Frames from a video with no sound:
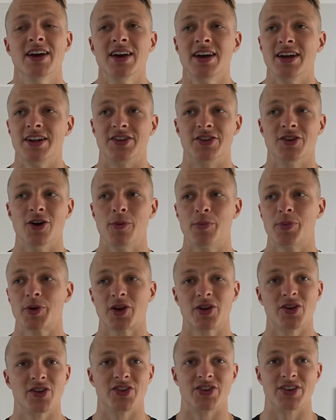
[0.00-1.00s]
It's not
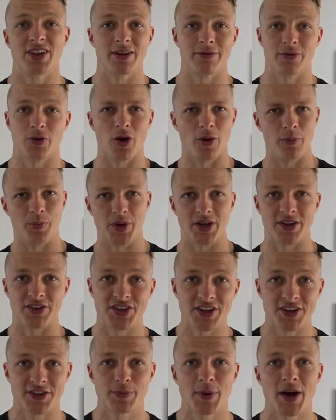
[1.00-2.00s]
because they've got a big
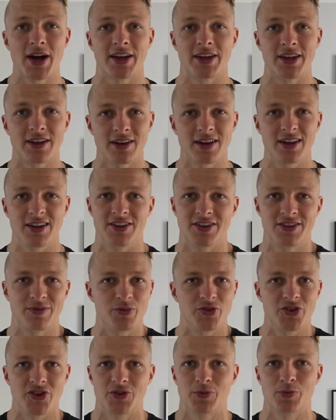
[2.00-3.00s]
six-pack. It's
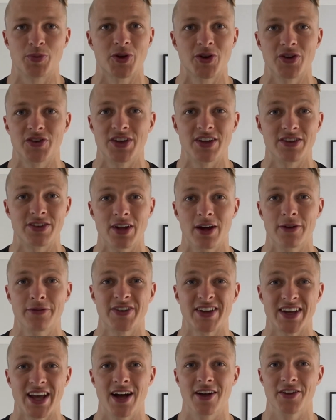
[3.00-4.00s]
just because there's
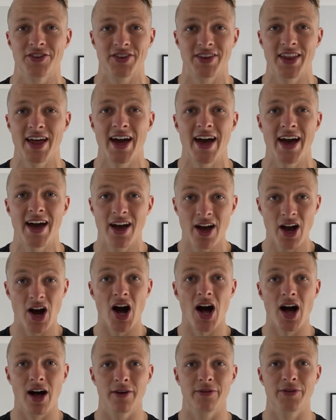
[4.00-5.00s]
nothing else there
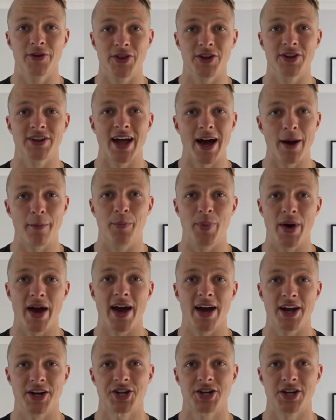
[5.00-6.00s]
other than that
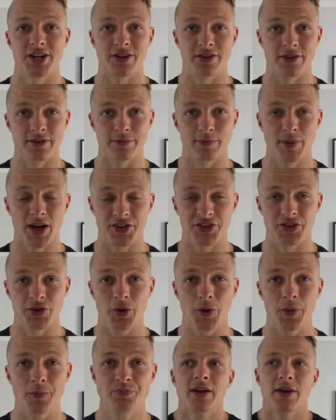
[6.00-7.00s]
bare sheet of
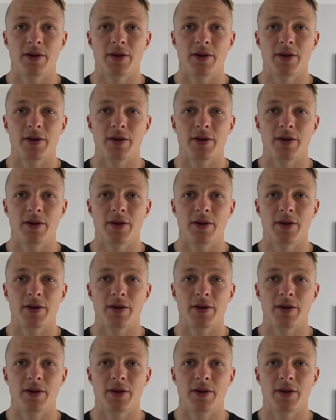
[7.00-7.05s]
muscle.